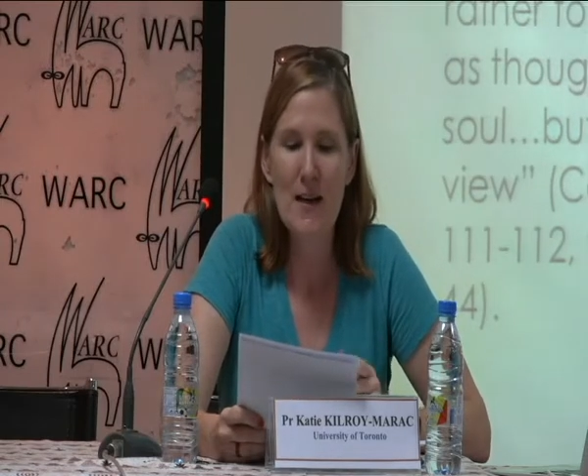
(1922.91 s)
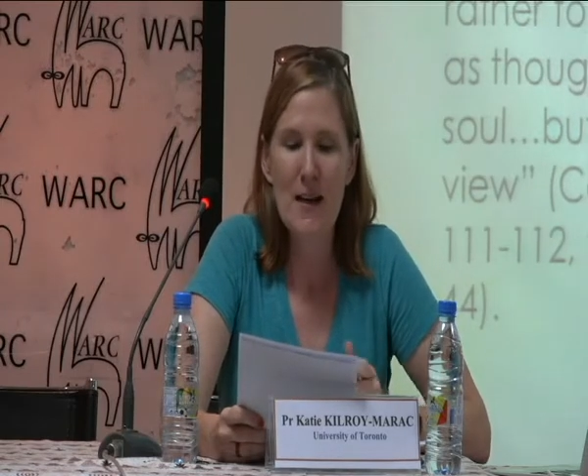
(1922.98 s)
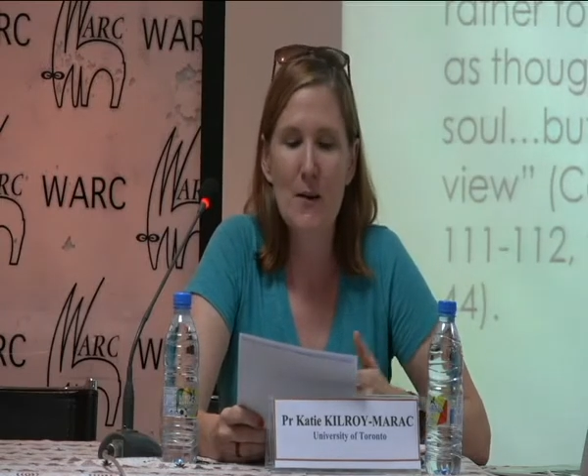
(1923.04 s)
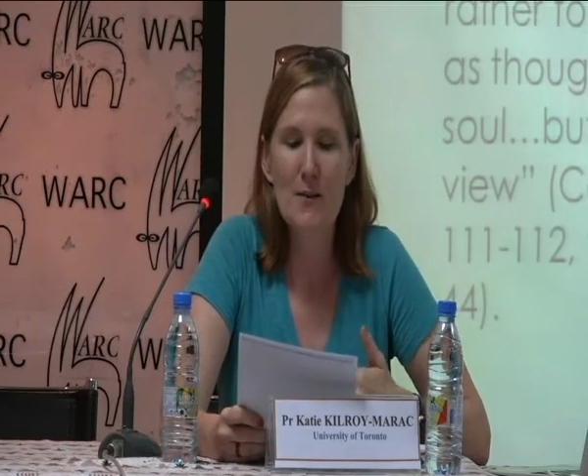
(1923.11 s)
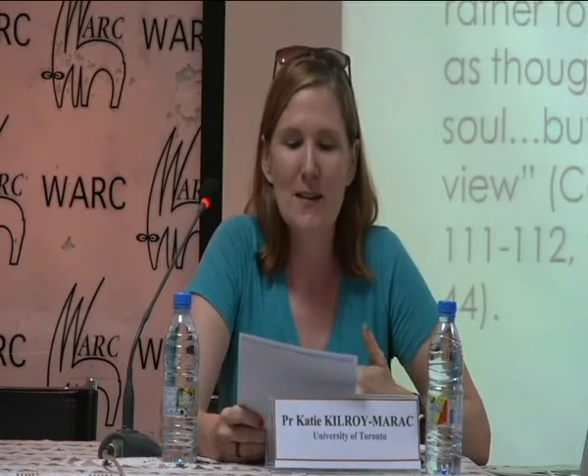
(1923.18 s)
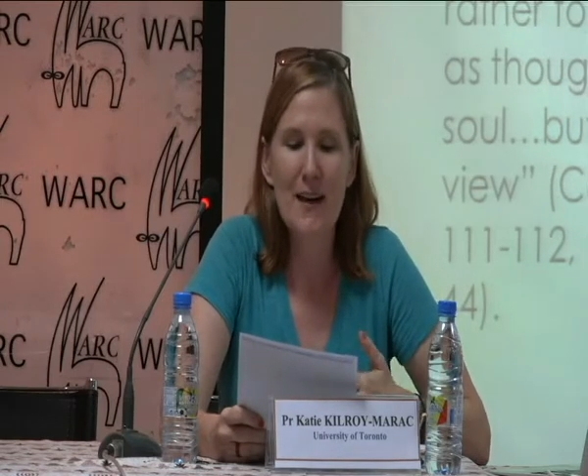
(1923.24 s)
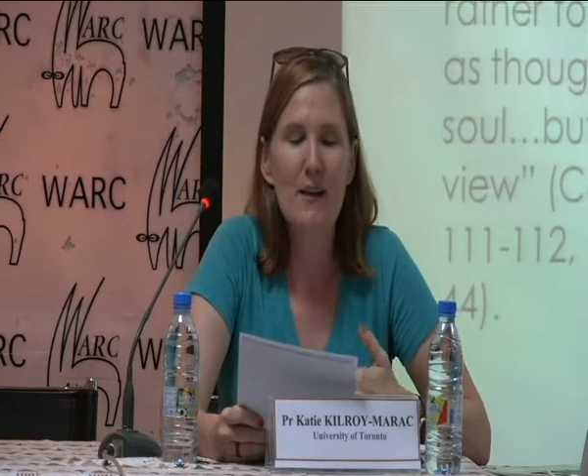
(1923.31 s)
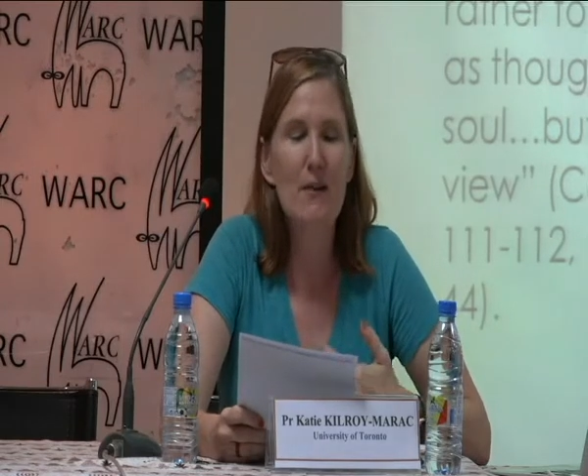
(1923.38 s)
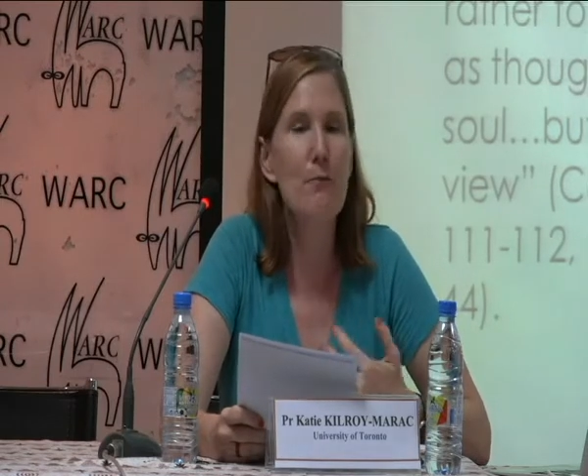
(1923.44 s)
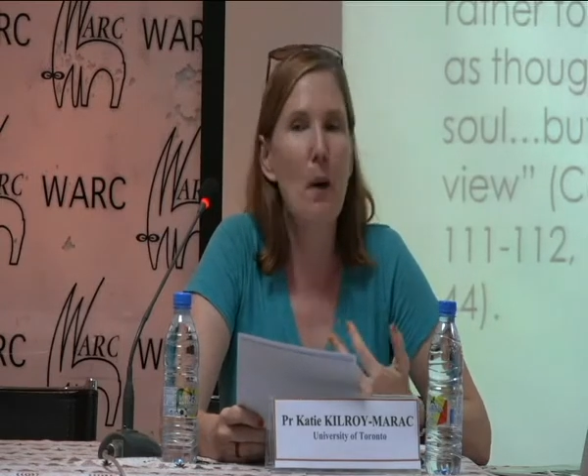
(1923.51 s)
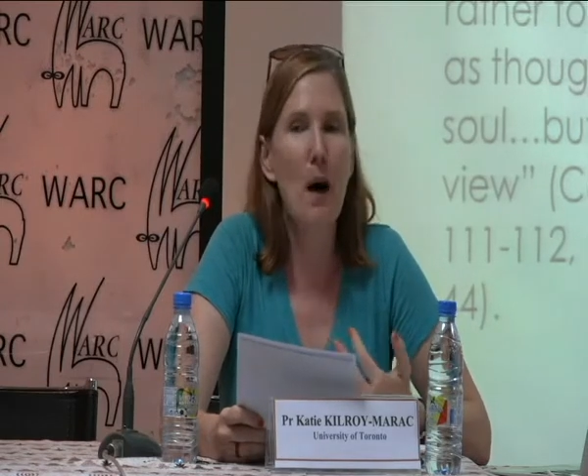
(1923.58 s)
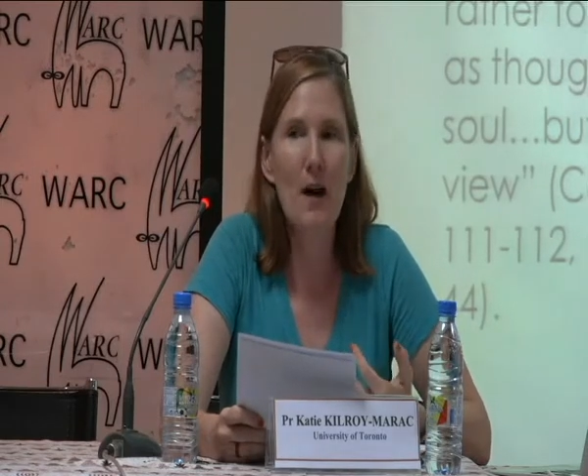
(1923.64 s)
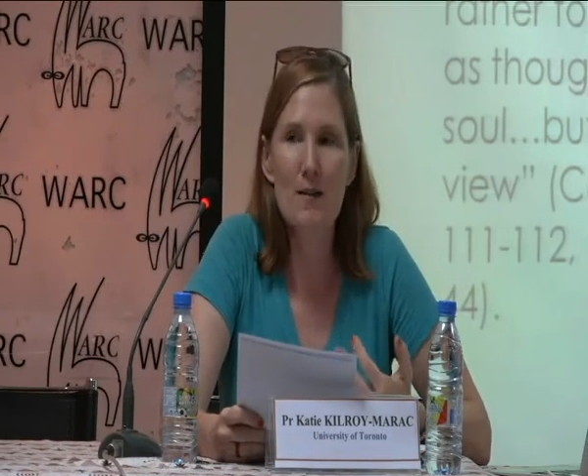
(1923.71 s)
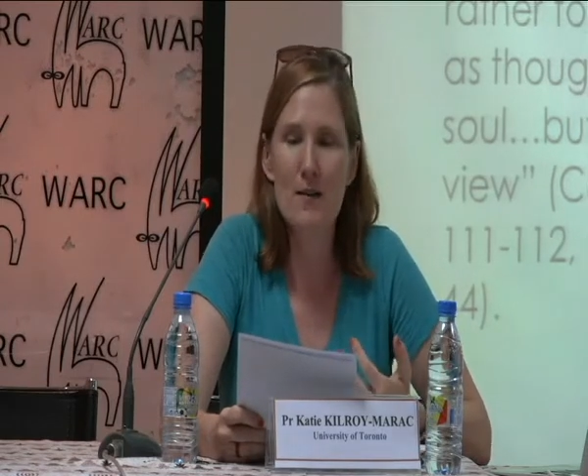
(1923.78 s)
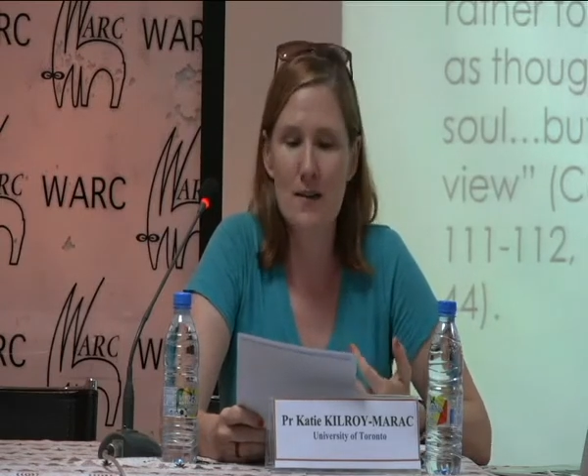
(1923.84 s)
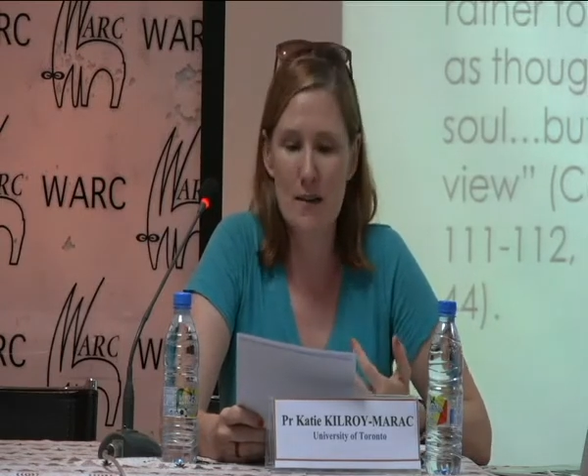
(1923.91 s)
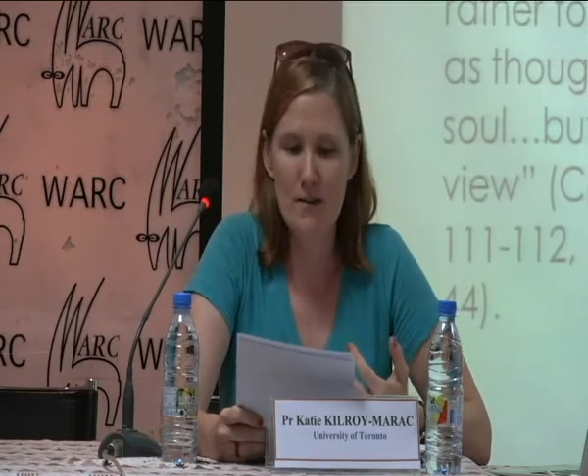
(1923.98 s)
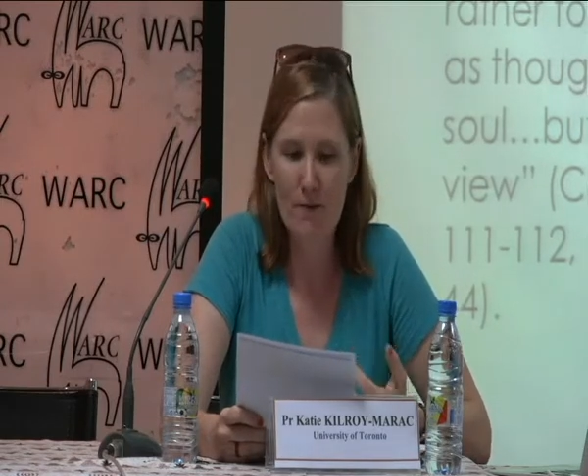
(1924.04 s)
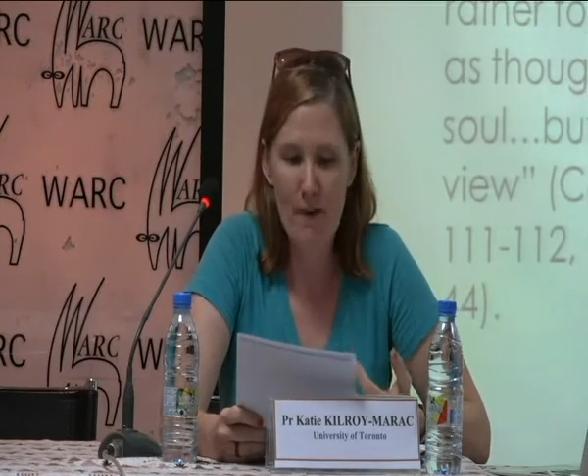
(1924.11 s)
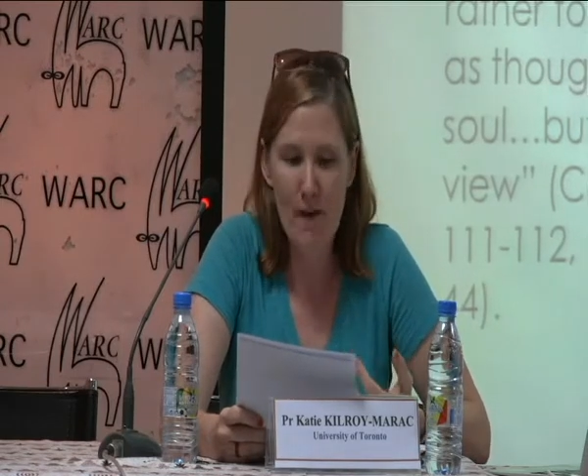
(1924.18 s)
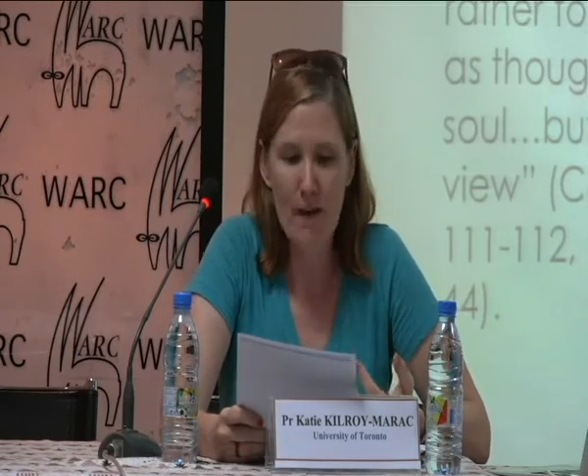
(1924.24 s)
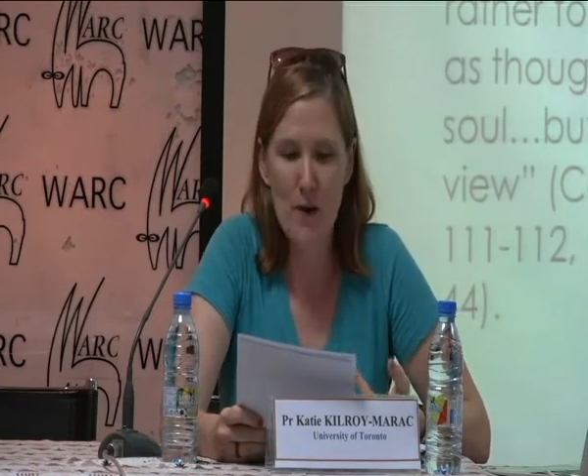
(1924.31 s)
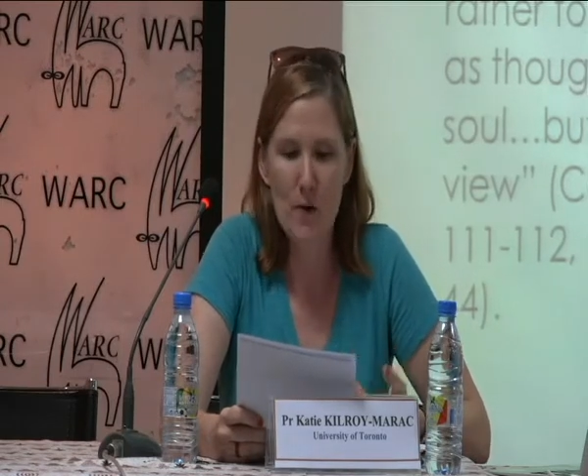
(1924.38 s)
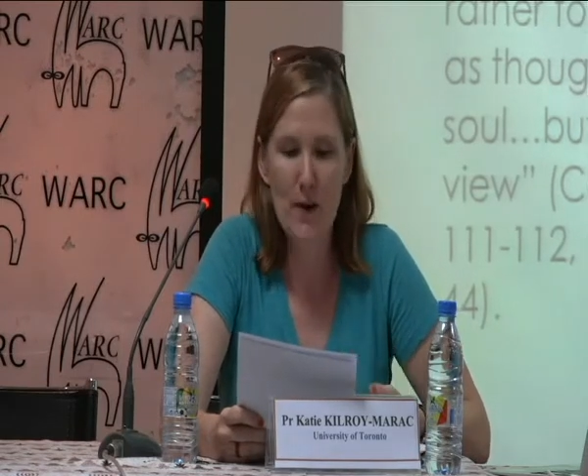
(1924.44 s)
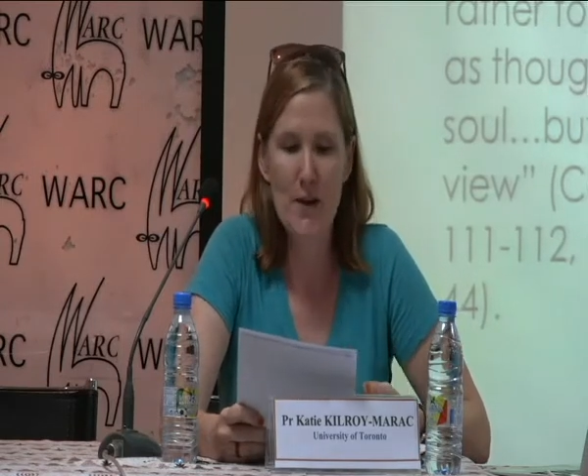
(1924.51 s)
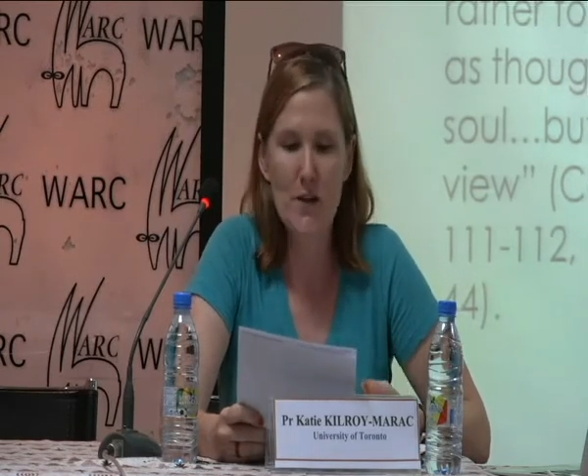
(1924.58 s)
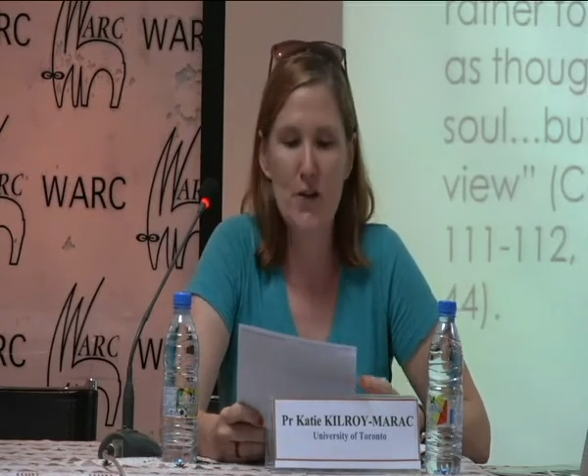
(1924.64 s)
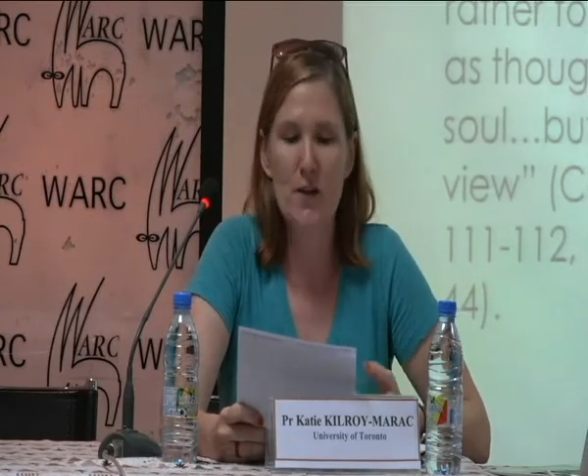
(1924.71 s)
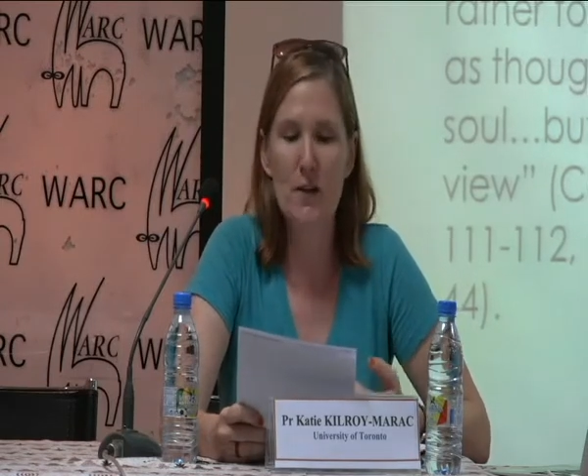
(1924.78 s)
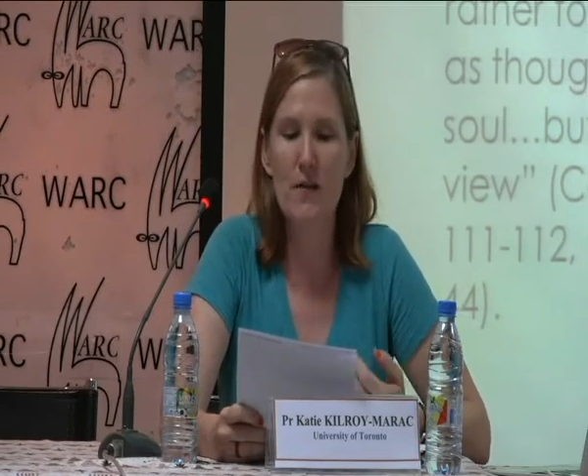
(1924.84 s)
It was a kind of positive valuation